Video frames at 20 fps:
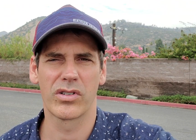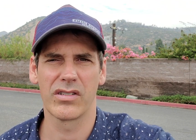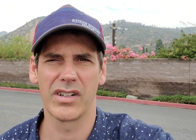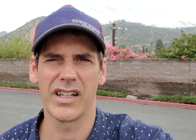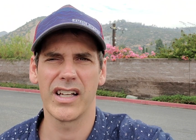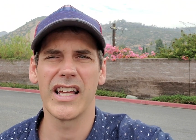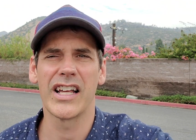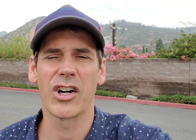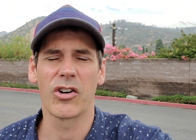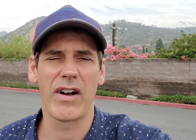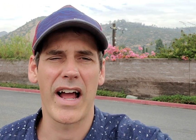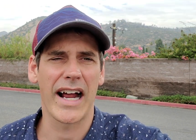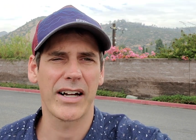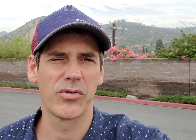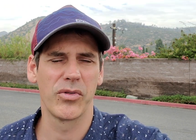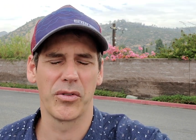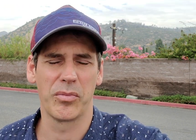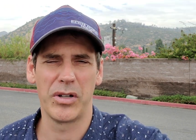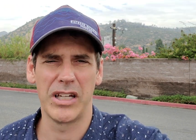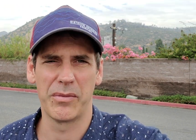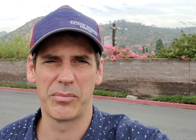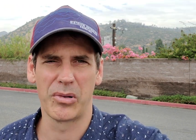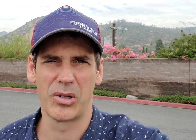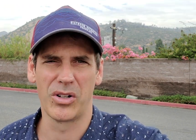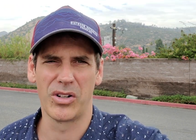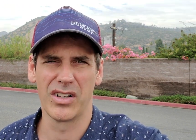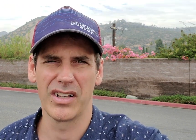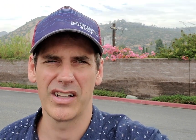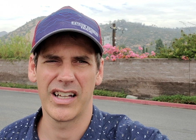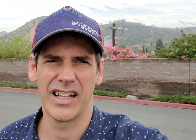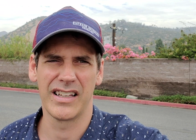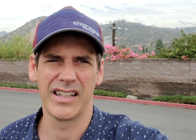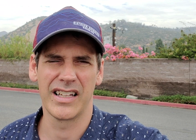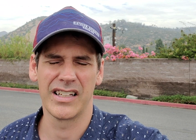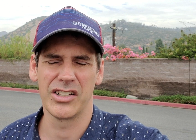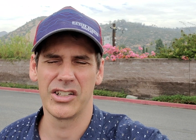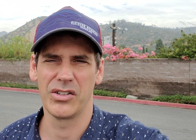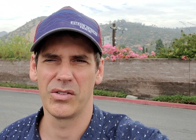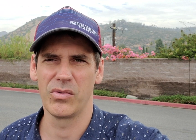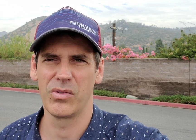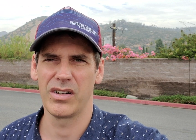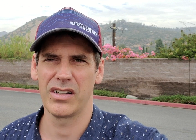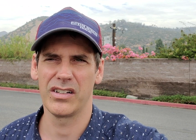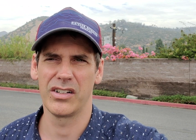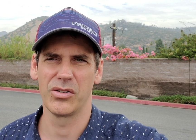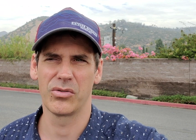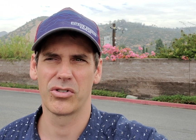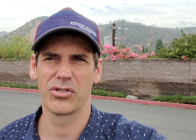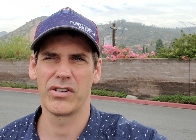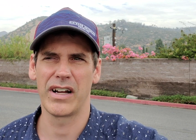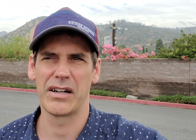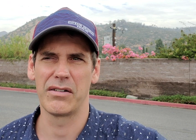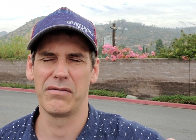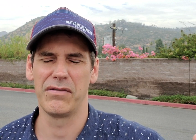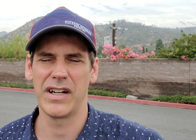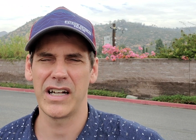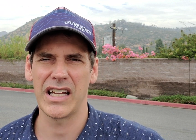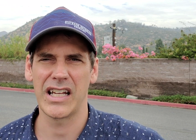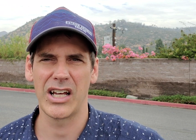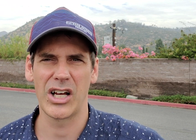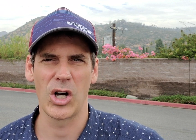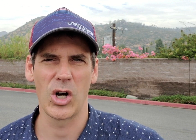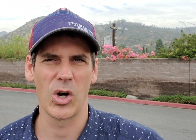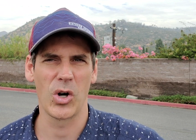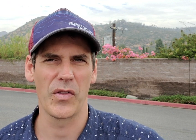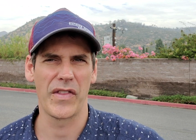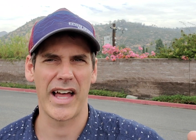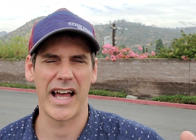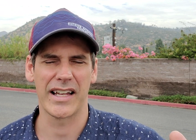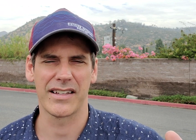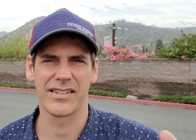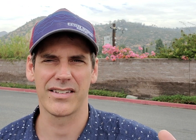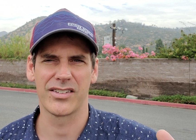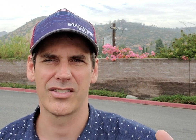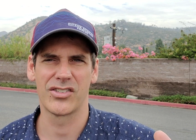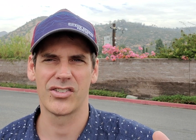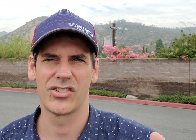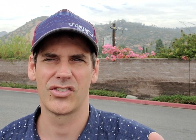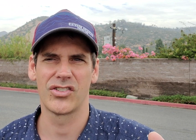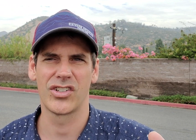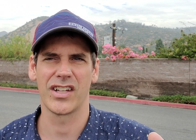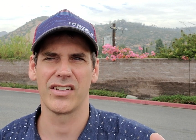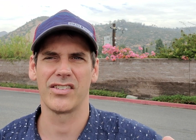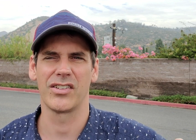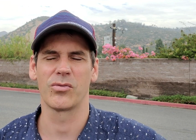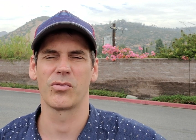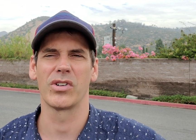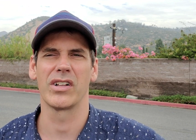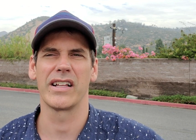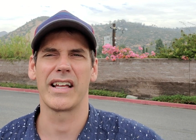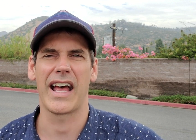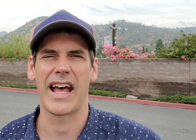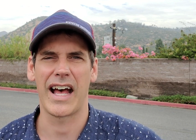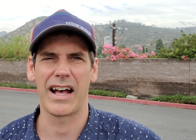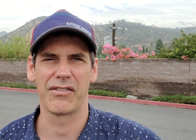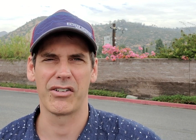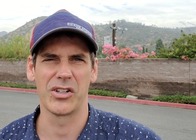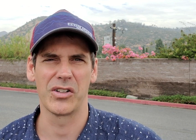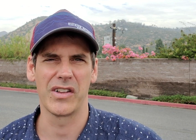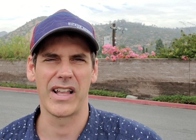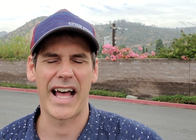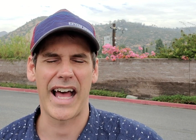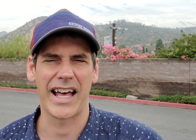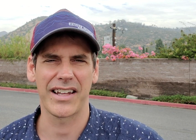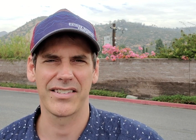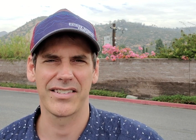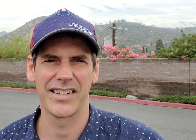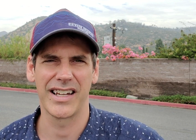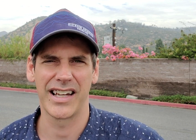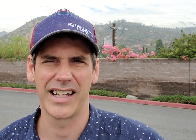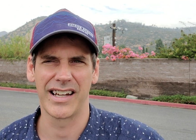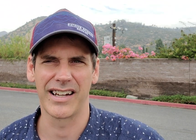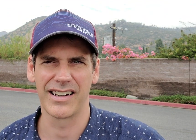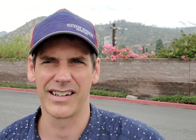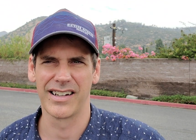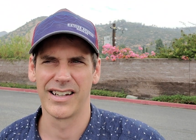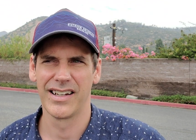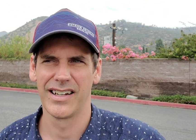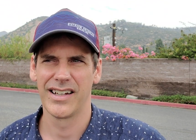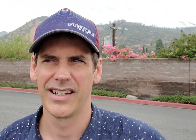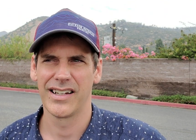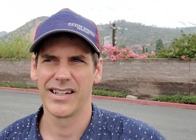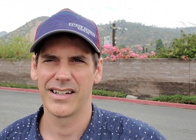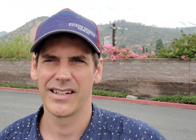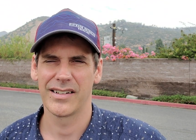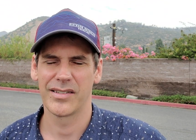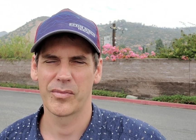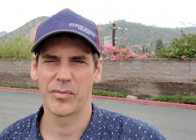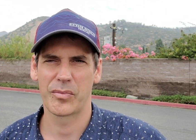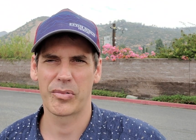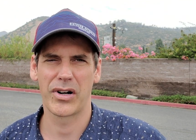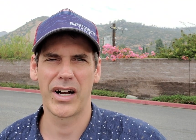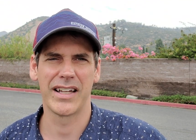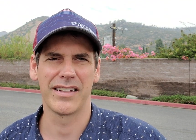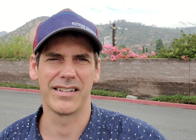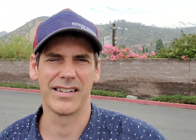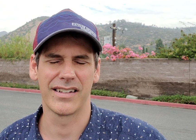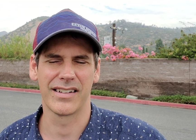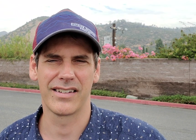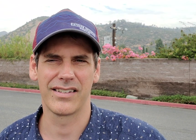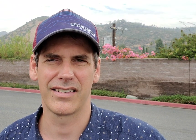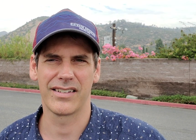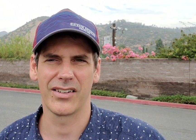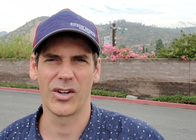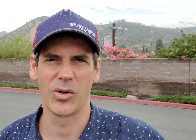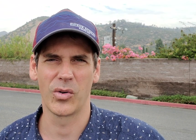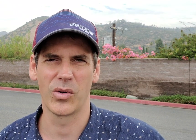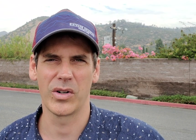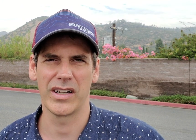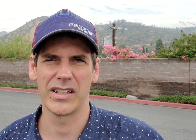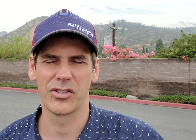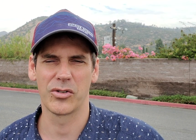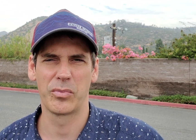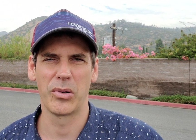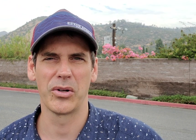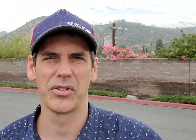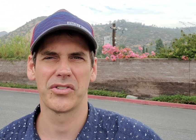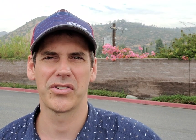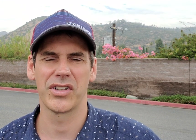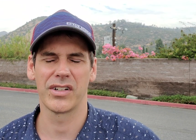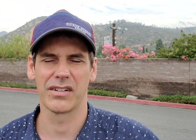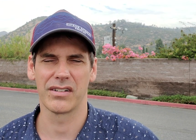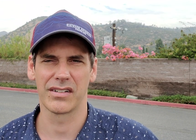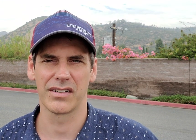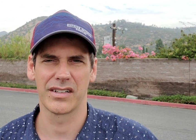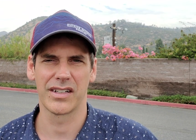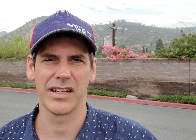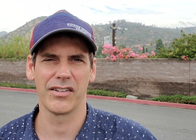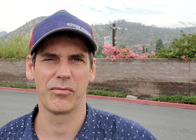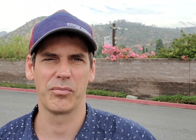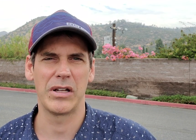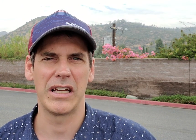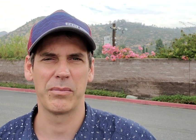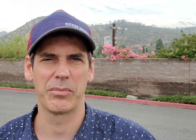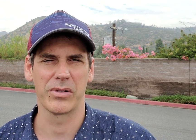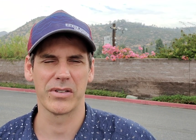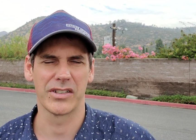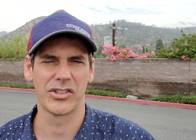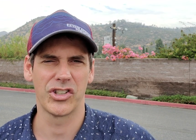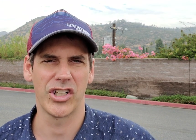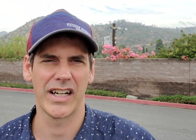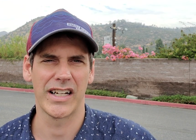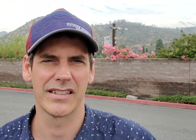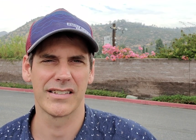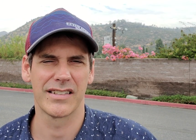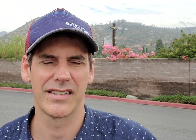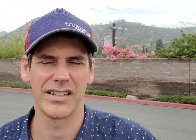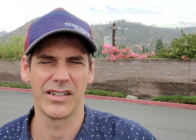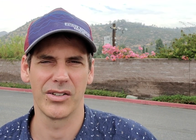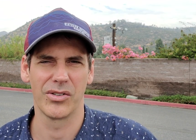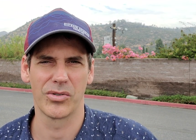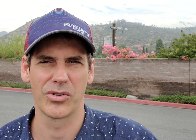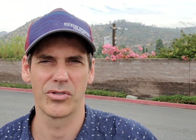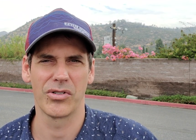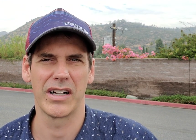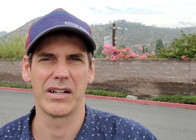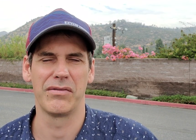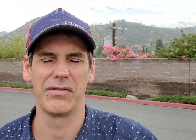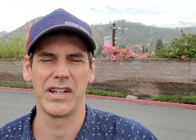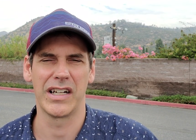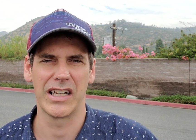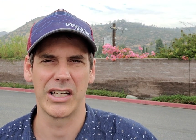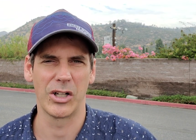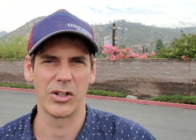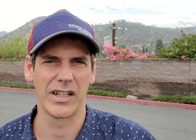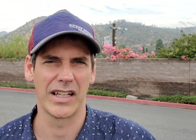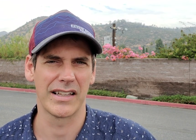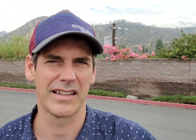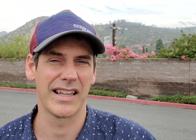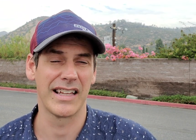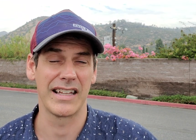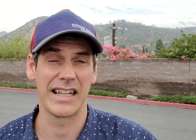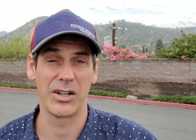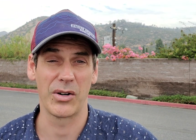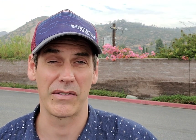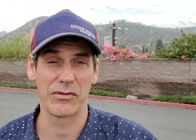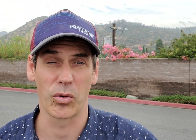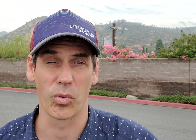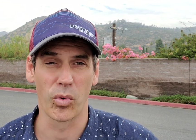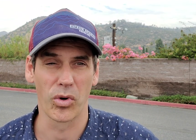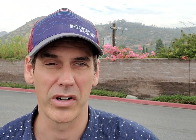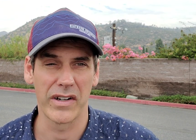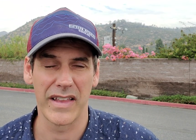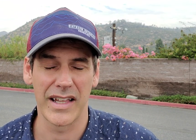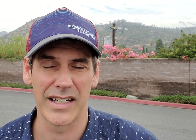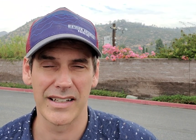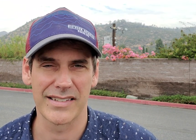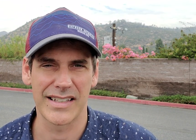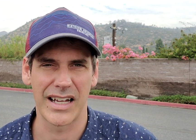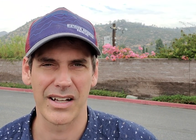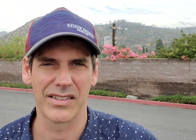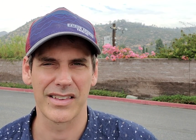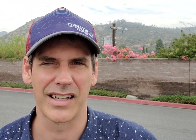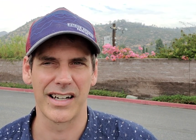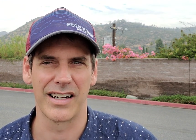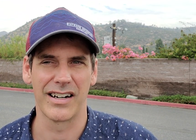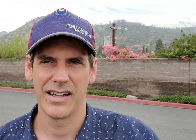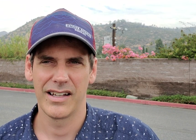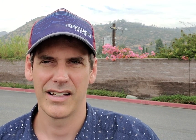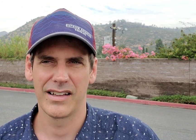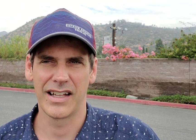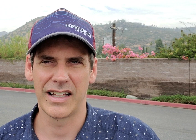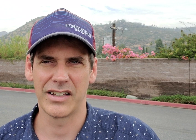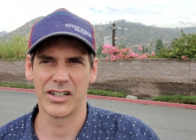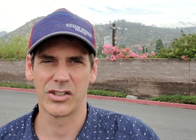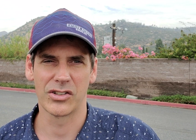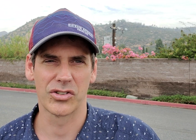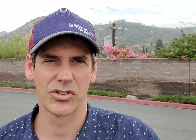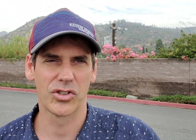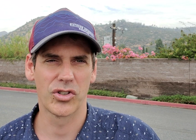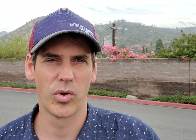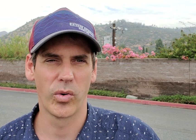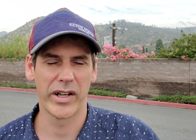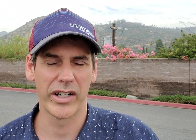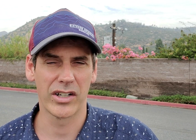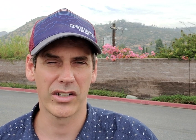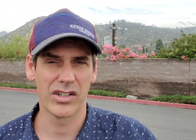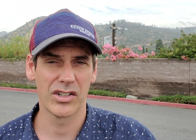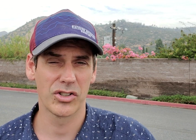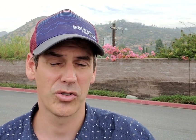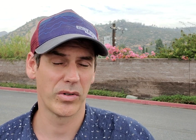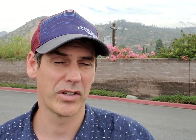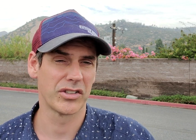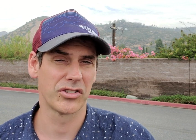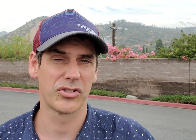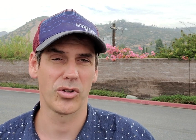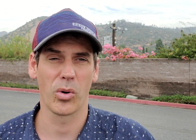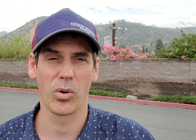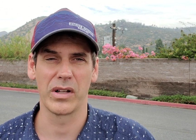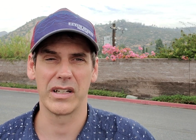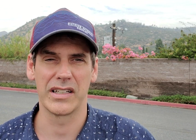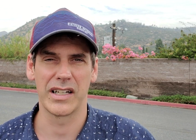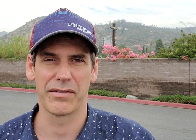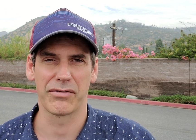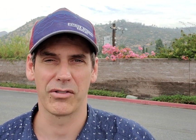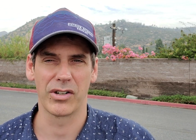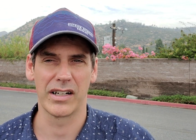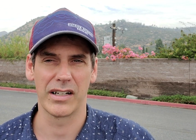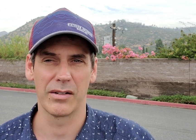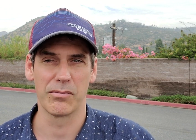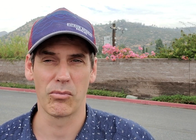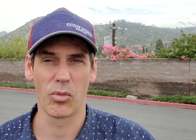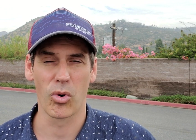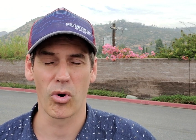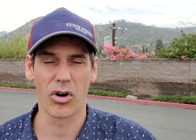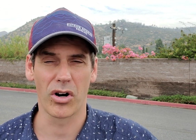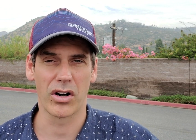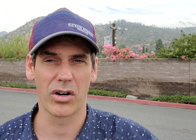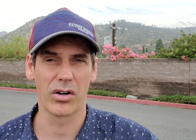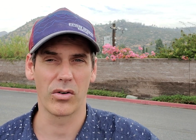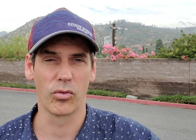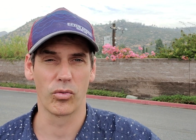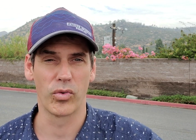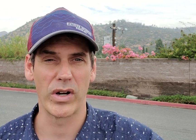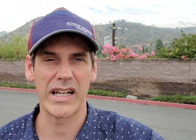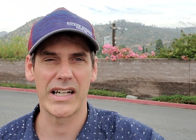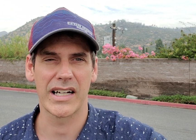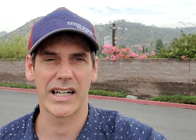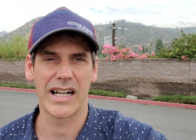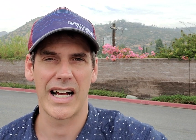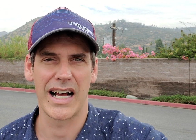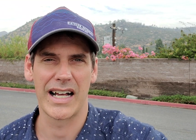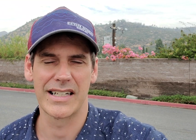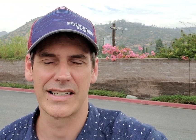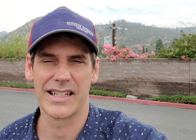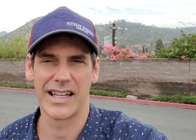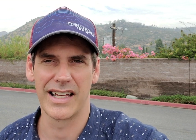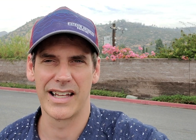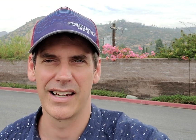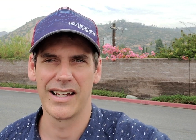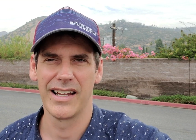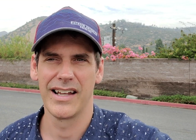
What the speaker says: interact with people, and then you create a video that doesn't really have a lasting presence. So it's supposed to give people a chance to create a video that then they don't have to worry that it's out there. Then there's Twitter. Twitter's totally different, more written content.